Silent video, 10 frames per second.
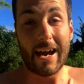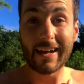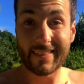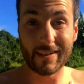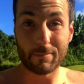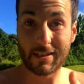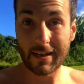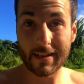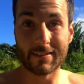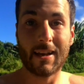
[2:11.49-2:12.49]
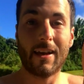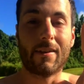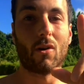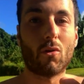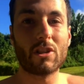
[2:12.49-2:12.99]
I think, because
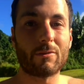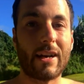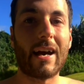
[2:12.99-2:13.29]
the whole reason why